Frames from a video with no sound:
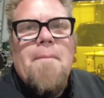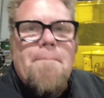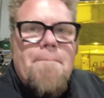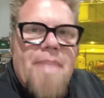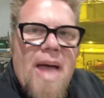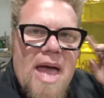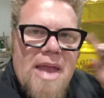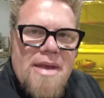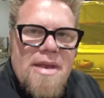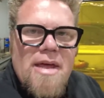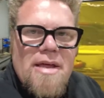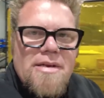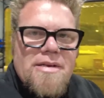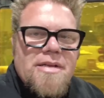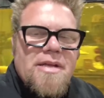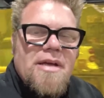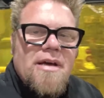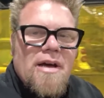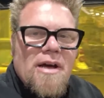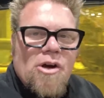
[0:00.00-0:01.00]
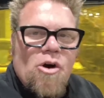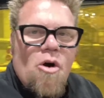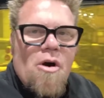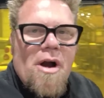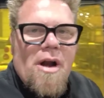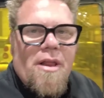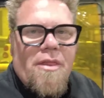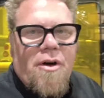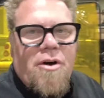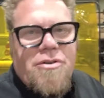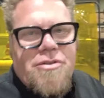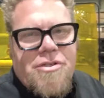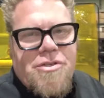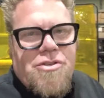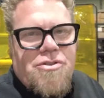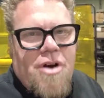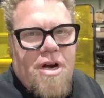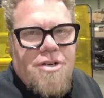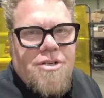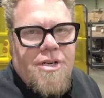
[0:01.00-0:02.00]
bend it according to those
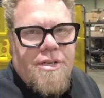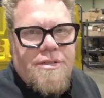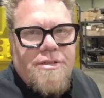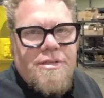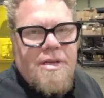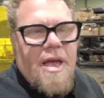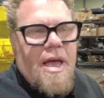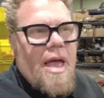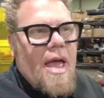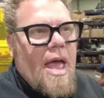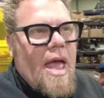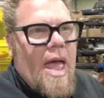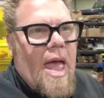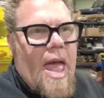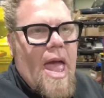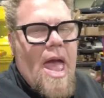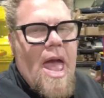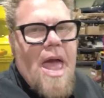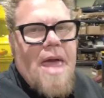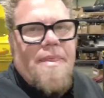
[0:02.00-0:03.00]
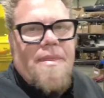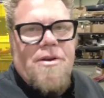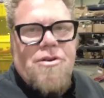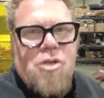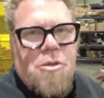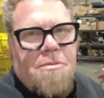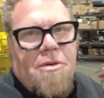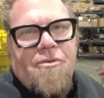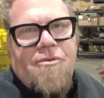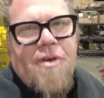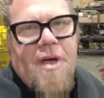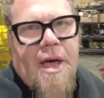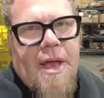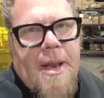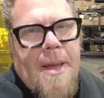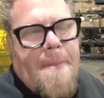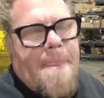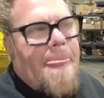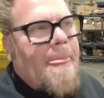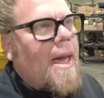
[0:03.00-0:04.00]
instructions, and the tube will
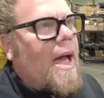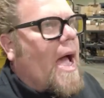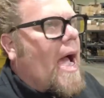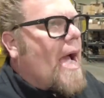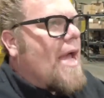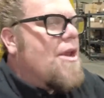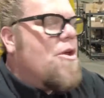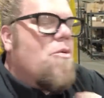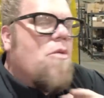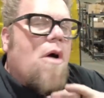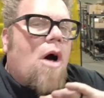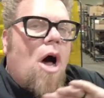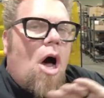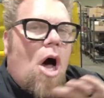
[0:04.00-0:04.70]
fit. I do